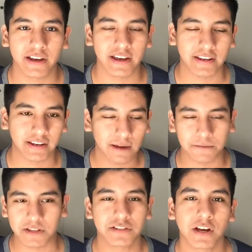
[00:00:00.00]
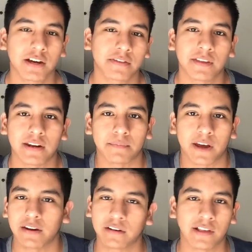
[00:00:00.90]
and if they sucked, then I'm
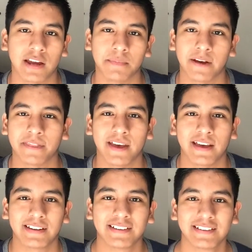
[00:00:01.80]
kind of glad about that.